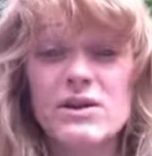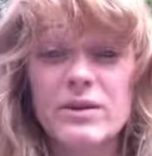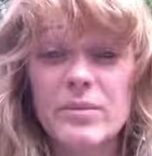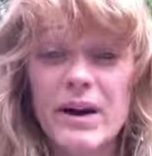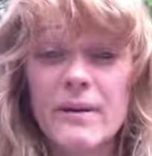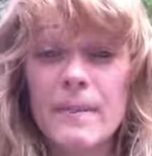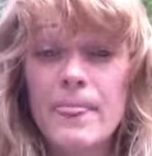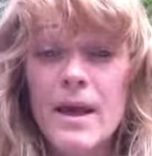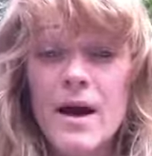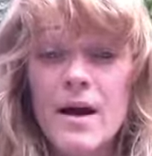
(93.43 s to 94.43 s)
here, but
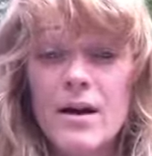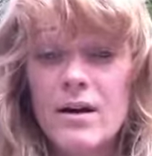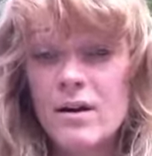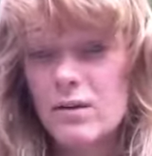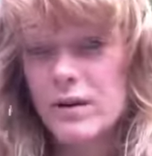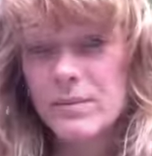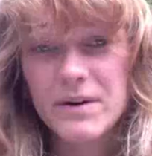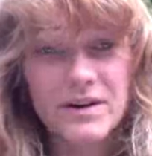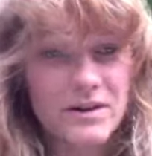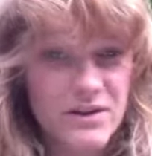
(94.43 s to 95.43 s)
what I'm
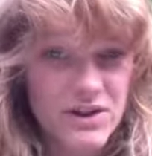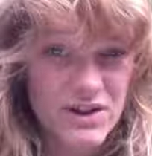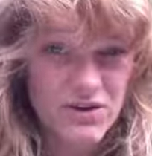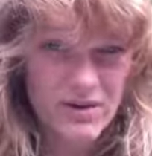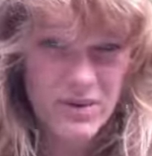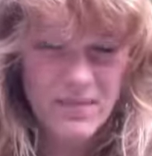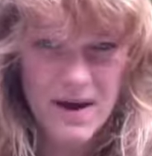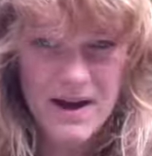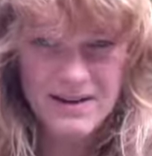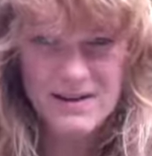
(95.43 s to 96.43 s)
going to do is just trim my
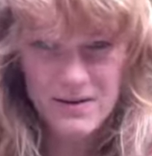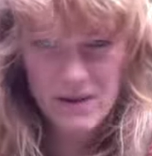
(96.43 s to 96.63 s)
bangs so